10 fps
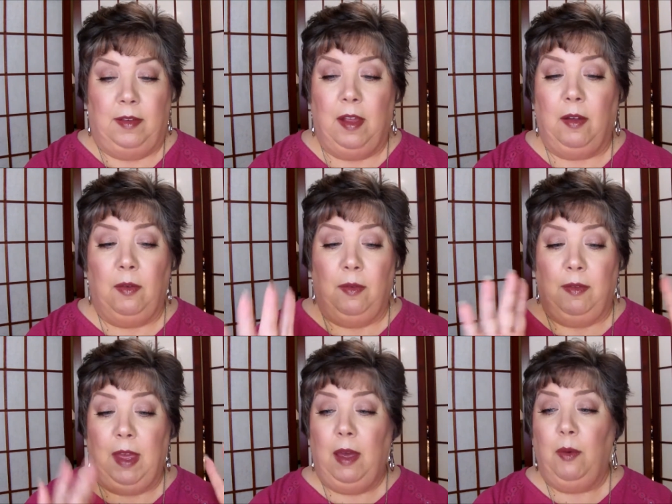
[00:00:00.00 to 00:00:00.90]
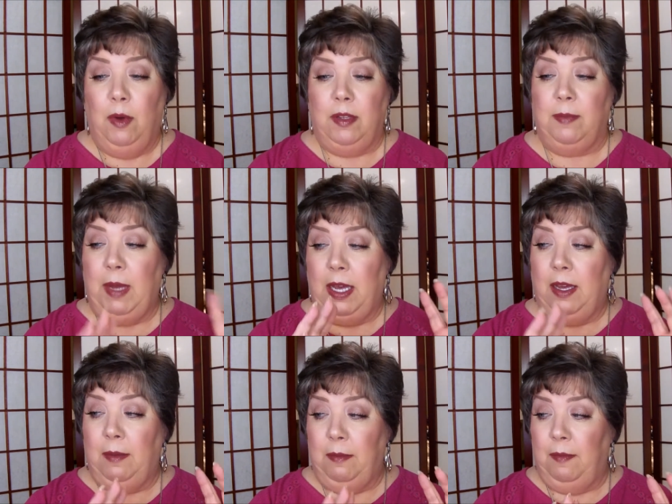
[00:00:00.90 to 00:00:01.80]
So that was
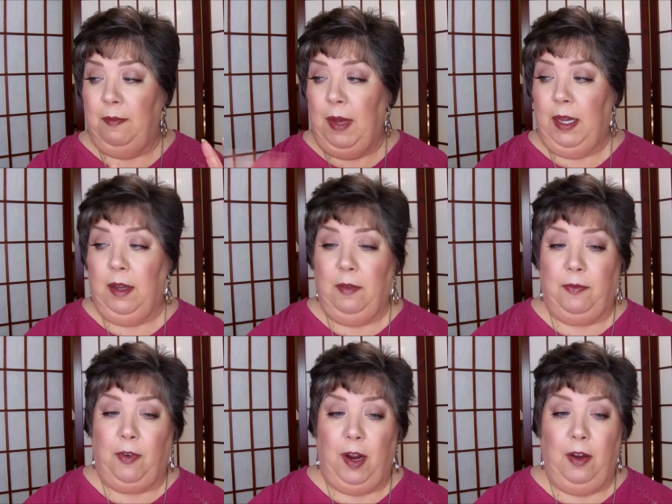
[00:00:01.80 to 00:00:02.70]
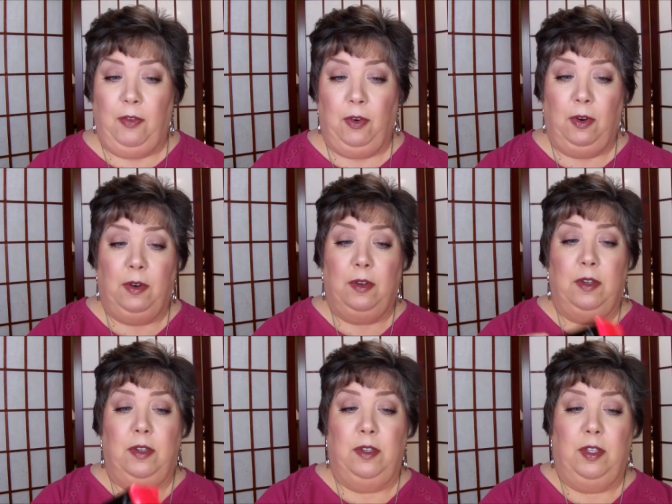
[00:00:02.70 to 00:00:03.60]
my Makeup Forever
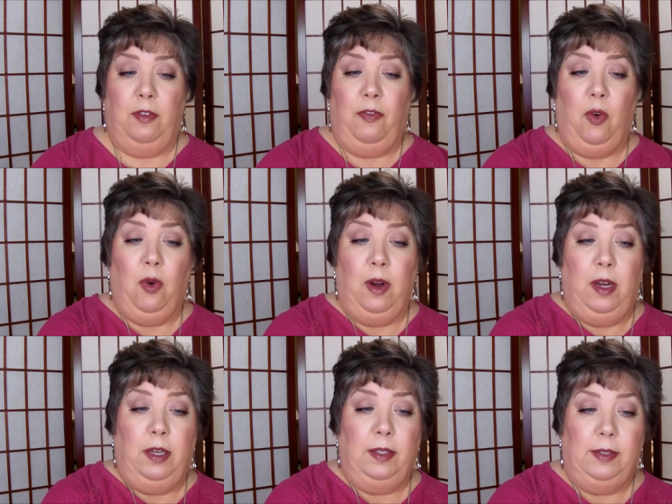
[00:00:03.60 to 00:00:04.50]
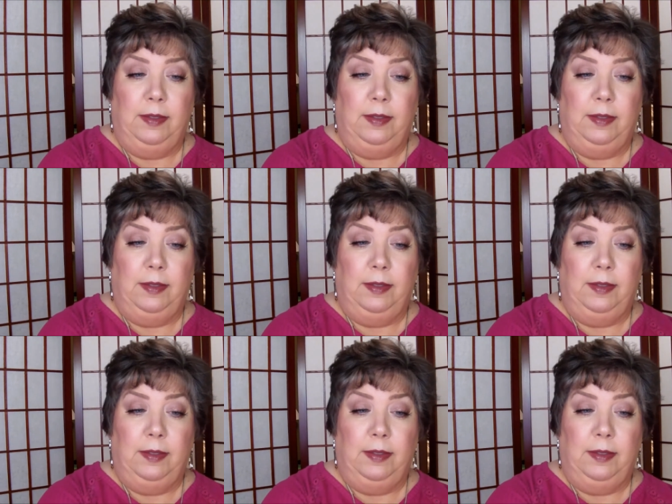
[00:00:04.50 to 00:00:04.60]
Sephora